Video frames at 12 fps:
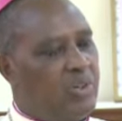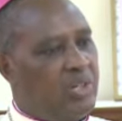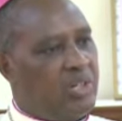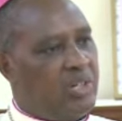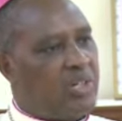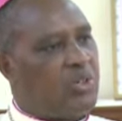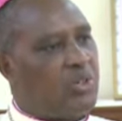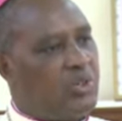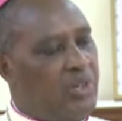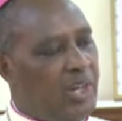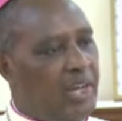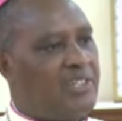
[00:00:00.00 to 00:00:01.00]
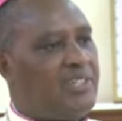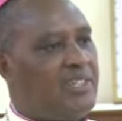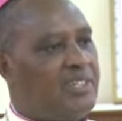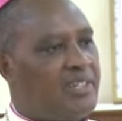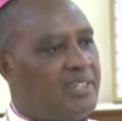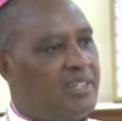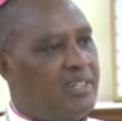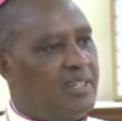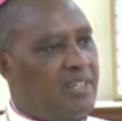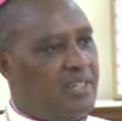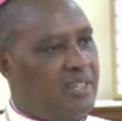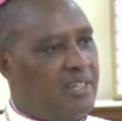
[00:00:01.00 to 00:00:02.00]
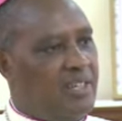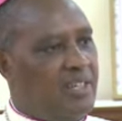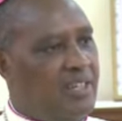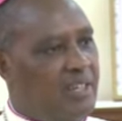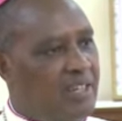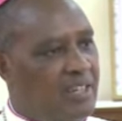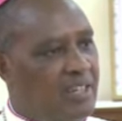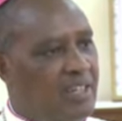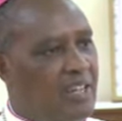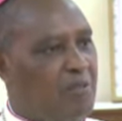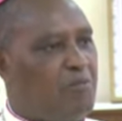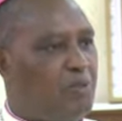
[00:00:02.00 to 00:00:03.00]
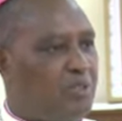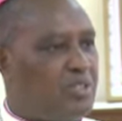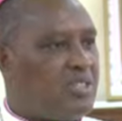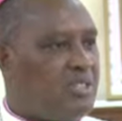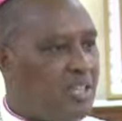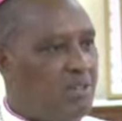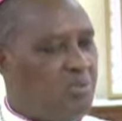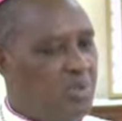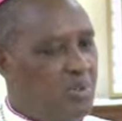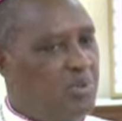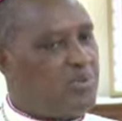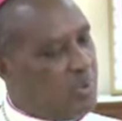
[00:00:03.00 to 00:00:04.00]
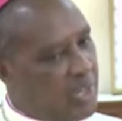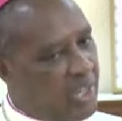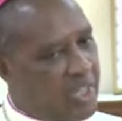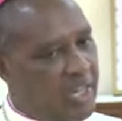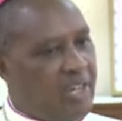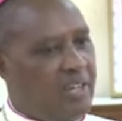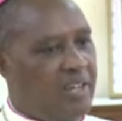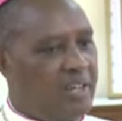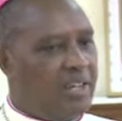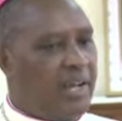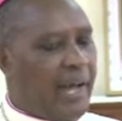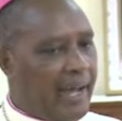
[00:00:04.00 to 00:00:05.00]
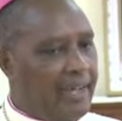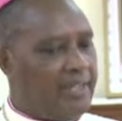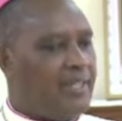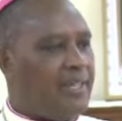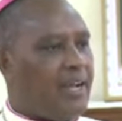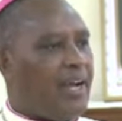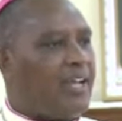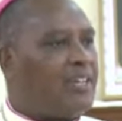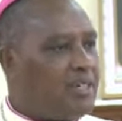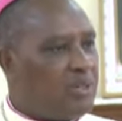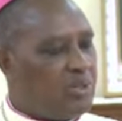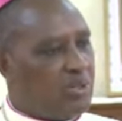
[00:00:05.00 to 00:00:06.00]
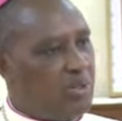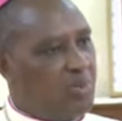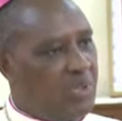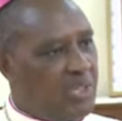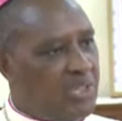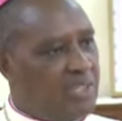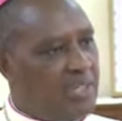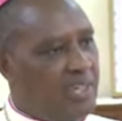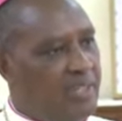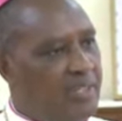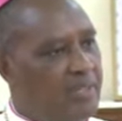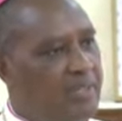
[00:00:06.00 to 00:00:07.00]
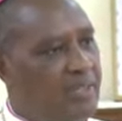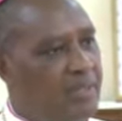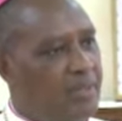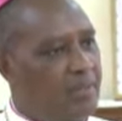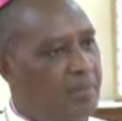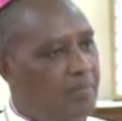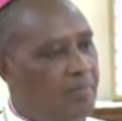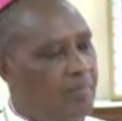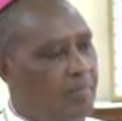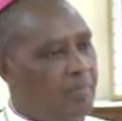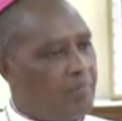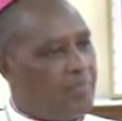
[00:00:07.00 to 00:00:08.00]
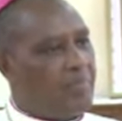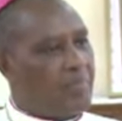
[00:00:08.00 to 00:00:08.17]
uh, recognizes the efforts that we do together, hand in hand also with the state. Thank you so much and